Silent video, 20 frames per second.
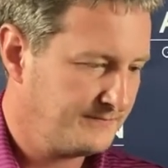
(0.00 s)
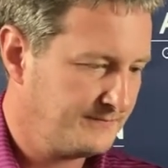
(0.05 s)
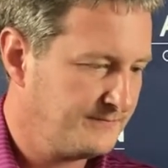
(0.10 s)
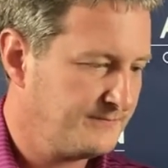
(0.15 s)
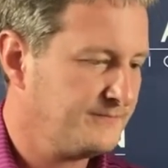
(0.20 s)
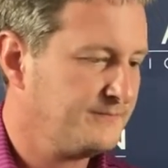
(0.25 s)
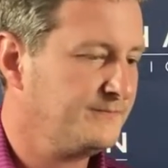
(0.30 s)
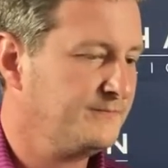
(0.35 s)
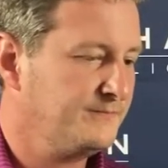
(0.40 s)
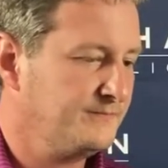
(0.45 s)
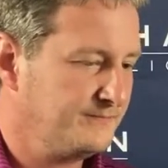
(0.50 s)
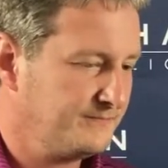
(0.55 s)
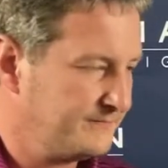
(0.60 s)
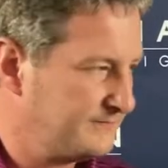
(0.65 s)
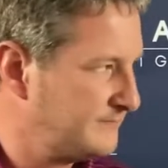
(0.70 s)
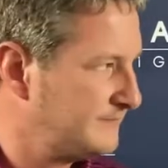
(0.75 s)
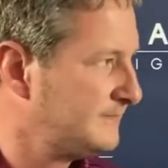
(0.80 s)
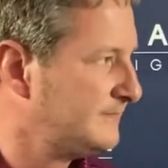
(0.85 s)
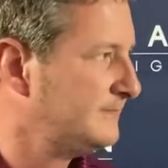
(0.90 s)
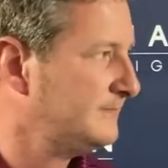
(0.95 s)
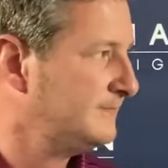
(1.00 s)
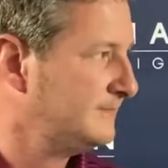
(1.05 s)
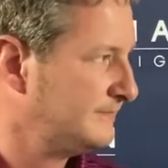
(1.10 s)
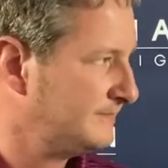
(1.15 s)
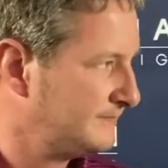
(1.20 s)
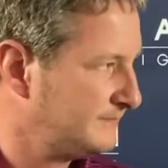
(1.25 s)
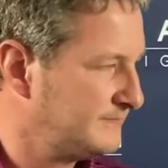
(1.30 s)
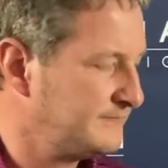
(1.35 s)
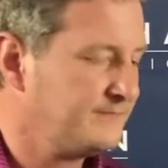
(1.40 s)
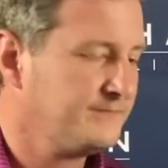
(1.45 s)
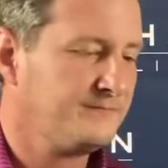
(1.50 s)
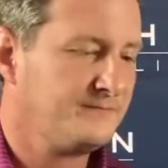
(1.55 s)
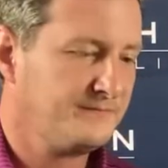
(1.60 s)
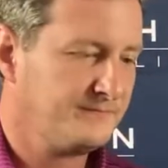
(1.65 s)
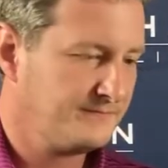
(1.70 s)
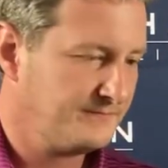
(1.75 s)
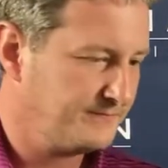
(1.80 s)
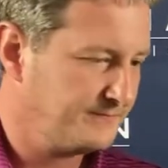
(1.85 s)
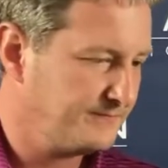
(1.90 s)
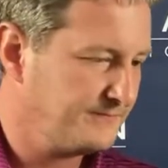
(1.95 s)

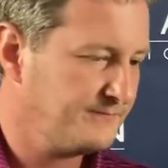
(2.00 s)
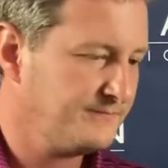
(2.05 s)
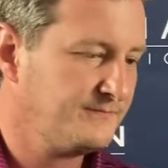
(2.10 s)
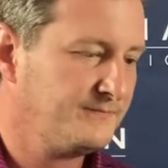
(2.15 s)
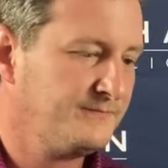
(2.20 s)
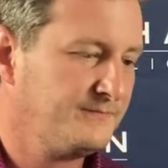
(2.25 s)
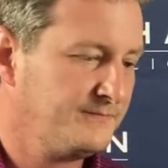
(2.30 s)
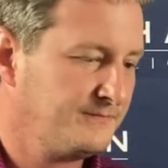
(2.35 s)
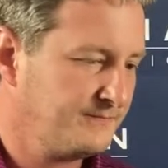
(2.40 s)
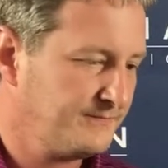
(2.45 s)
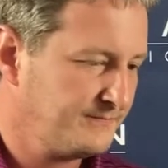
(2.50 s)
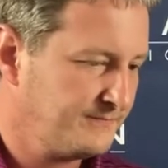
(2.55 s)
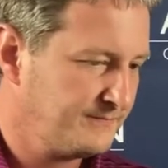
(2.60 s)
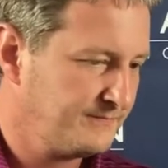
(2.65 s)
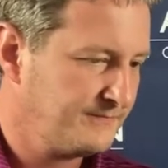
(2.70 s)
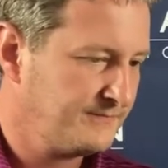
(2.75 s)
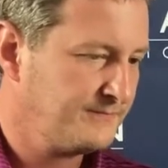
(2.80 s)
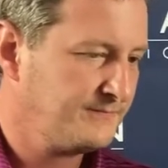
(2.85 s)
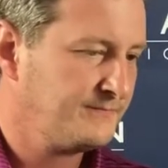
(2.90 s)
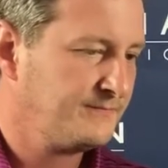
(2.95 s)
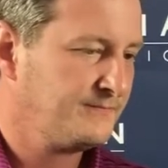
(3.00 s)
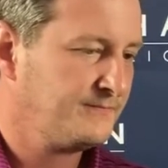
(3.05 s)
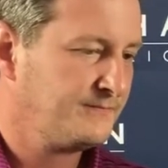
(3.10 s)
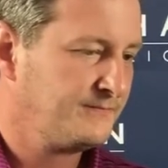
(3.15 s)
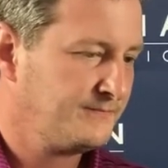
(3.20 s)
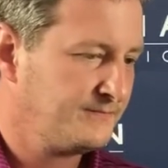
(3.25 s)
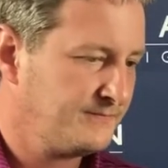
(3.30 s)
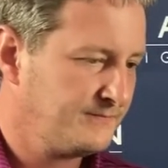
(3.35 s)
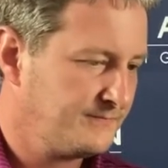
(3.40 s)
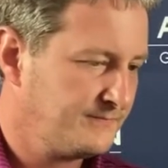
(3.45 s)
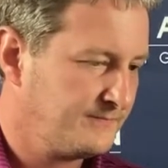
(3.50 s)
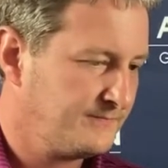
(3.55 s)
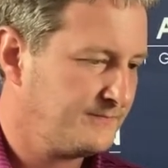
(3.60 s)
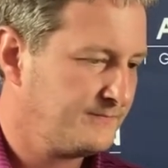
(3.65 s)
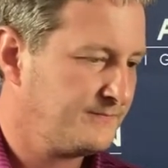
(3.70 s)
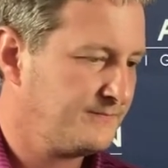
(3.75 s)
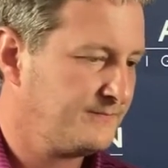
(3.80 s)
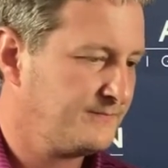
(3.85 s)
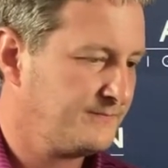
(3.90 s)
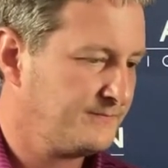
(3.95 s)

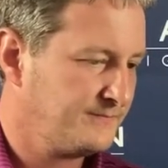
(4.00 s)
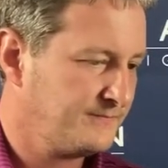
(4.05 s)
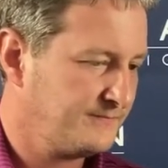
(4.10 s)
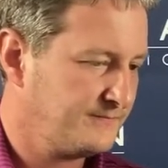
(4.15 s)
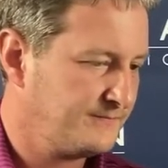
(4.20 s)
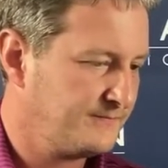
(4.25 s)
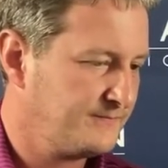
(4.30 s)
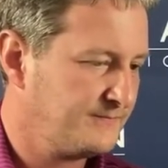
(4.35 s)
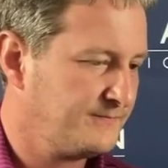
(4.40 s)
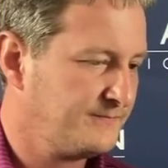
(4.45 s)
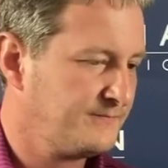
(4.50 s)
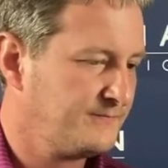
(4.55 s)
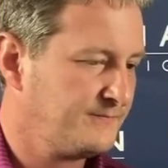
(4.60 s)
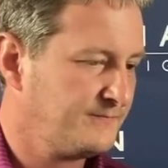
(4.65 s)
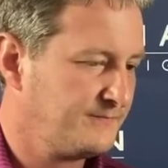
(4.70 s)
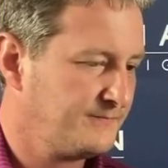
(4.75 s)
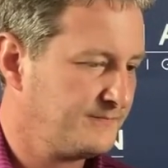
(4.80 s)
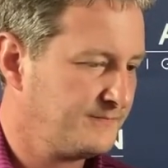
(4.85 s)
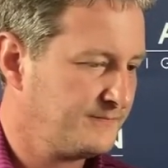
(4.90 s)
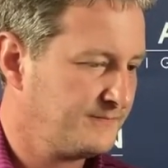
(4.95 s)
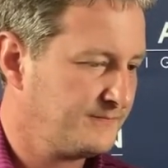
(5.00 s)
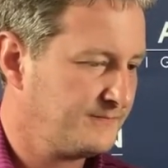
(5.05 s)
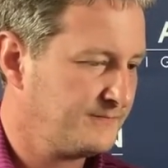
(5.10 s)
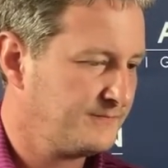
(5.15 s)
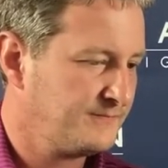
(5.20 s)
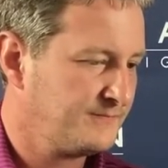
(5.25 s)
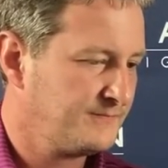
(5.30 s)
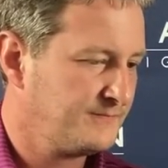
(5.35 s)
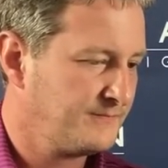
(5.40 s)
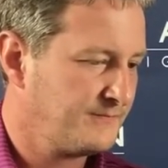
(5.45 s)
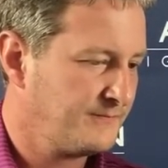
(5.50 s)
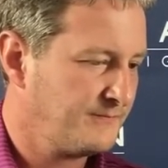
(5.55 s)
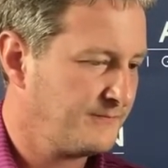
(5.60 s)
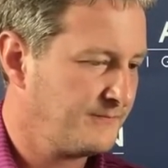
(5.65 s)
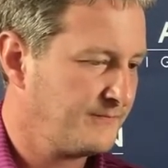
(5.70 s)
No words are spoken by the person on screen.